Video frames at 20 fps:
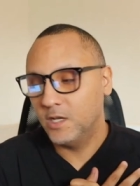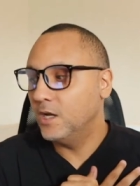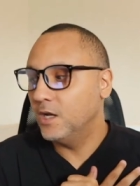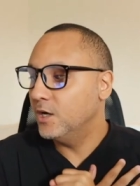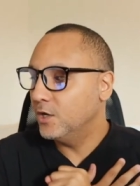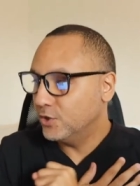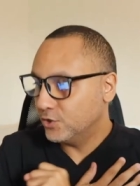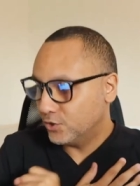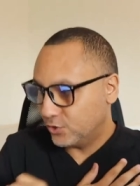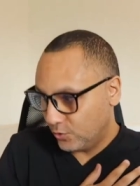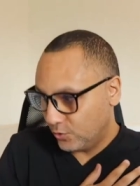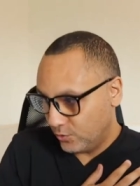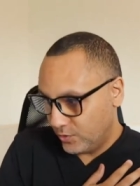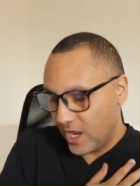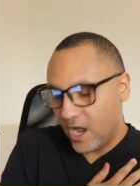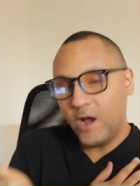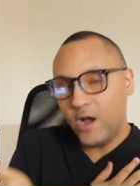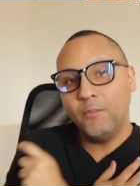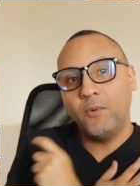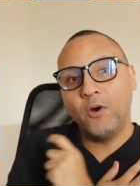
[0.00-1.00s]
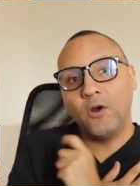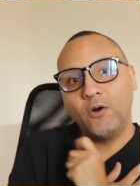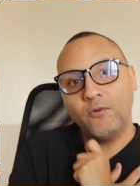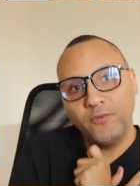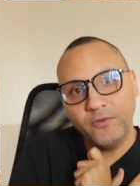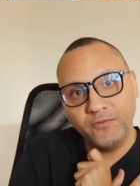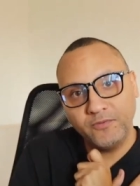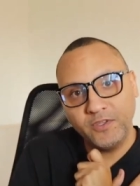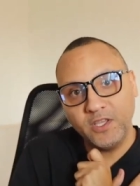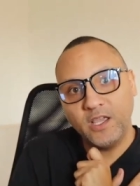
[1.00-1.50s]
So now I borrow
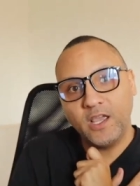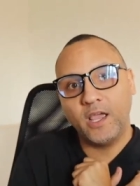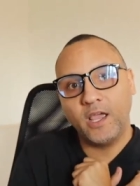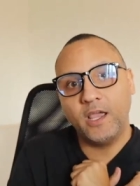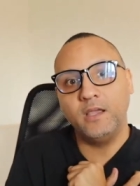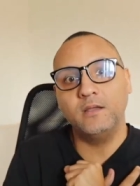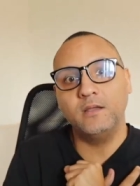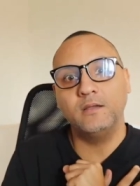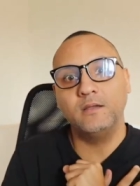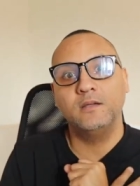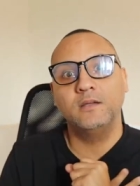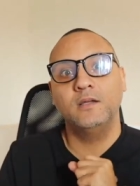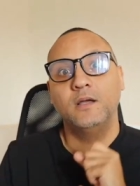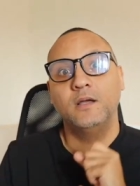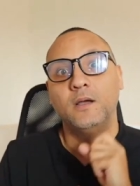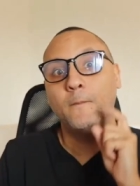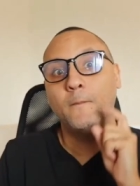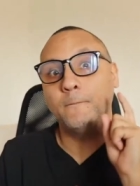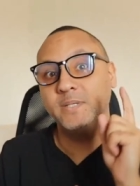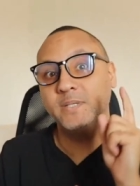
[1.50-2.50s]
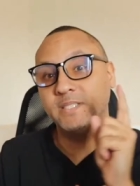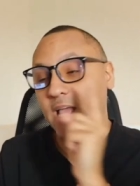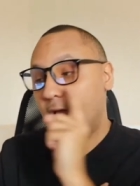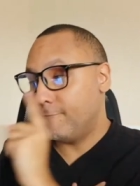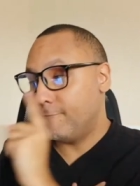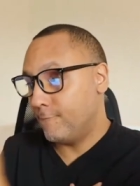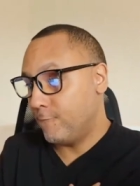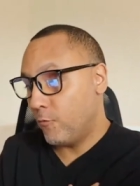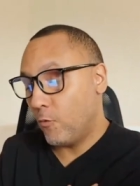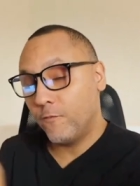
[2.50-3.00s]
50K but
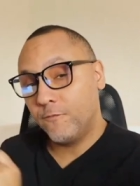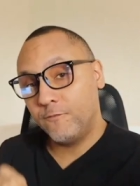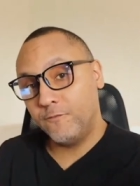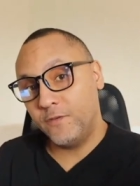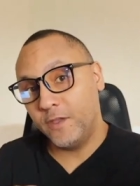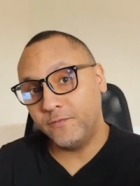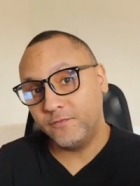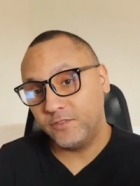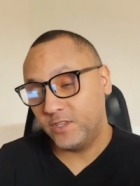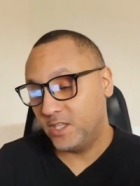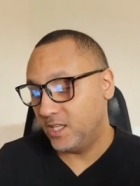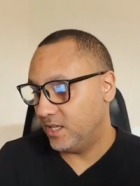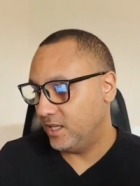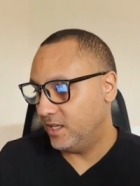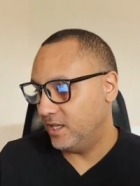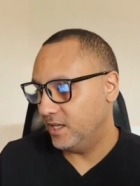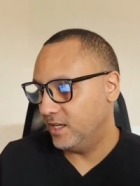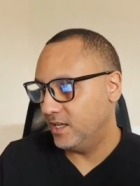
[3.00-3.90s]
that 450,